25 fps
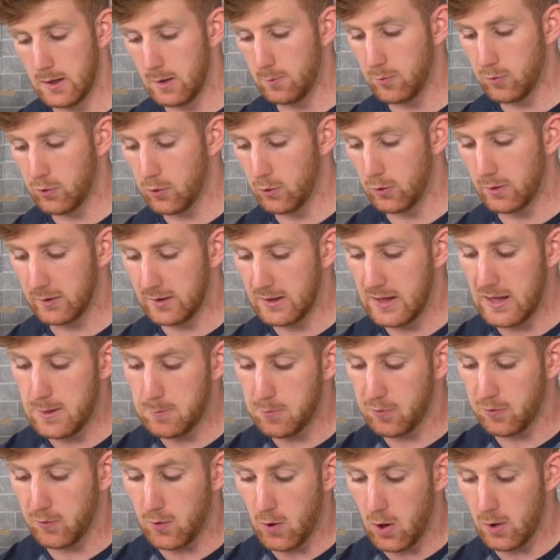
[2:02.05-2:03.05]
I'm just going to
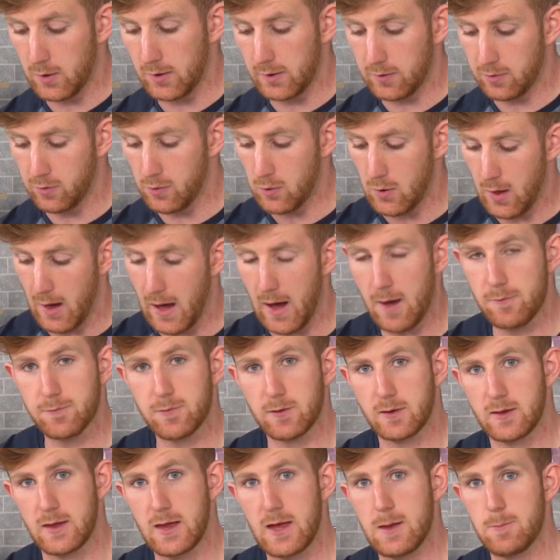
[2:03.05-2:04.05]
keep stirring it, so you have
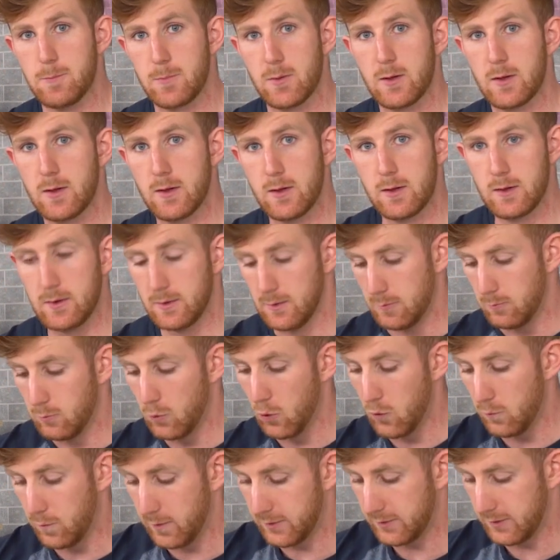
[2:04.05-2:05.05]
to keep
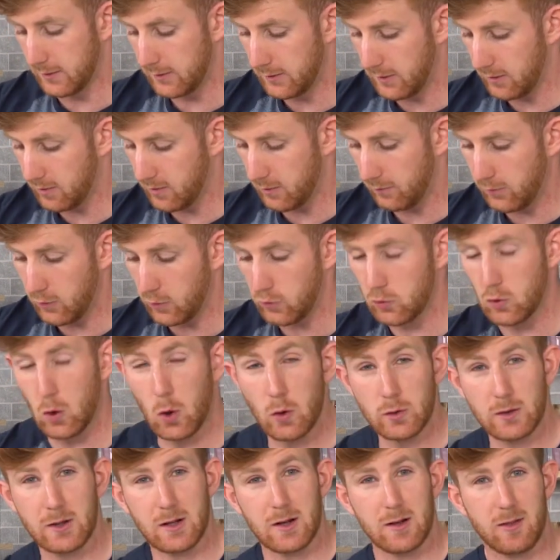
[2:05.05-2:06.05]
movement in this. If you
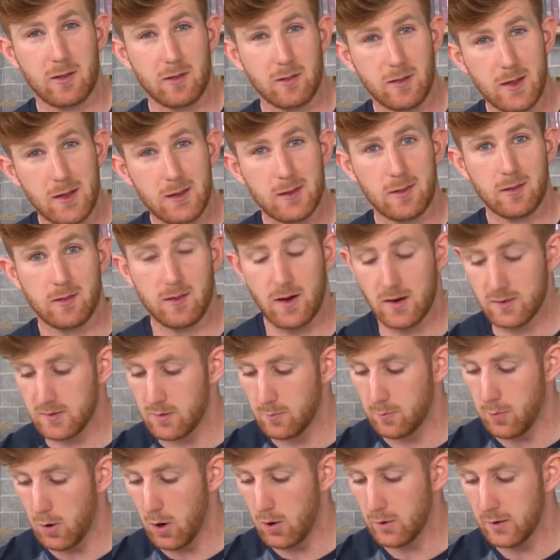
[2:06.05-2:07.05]
don't, it'll stick and start
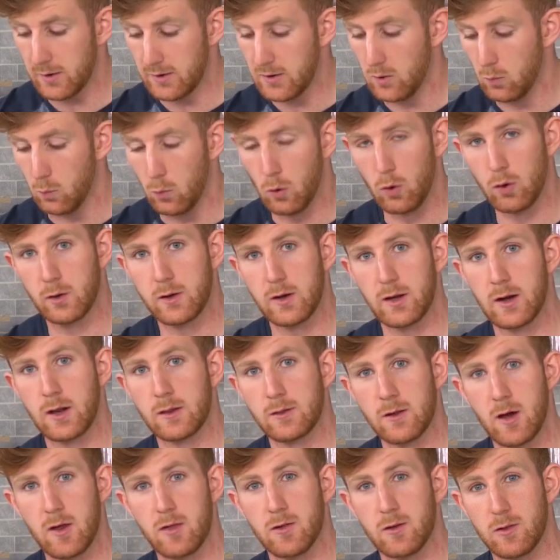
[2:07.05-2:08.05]
to burn, and you won't get a
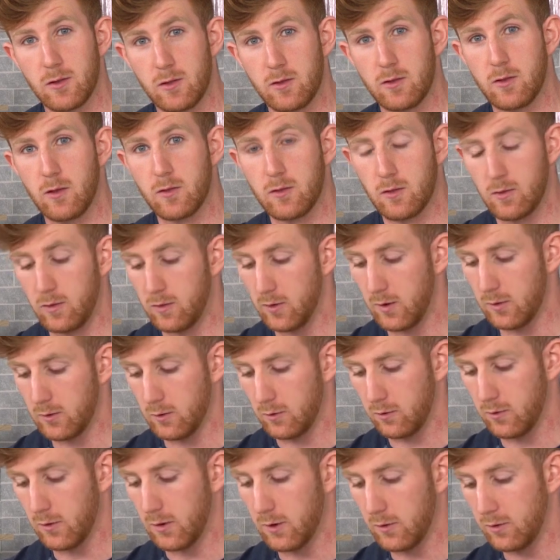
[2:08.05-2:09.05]
nice consistency in
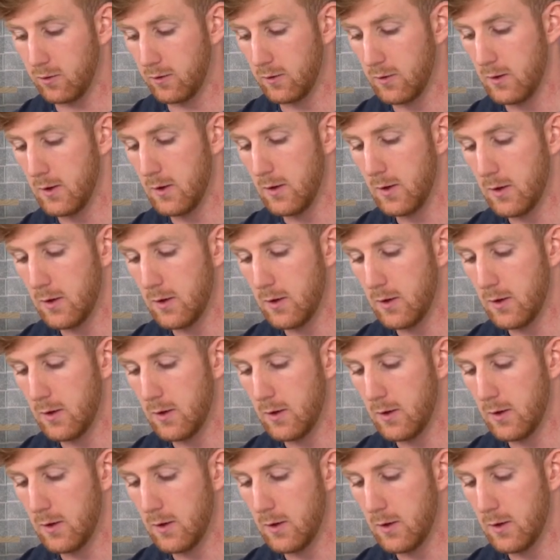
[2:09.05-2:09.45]
your sauce.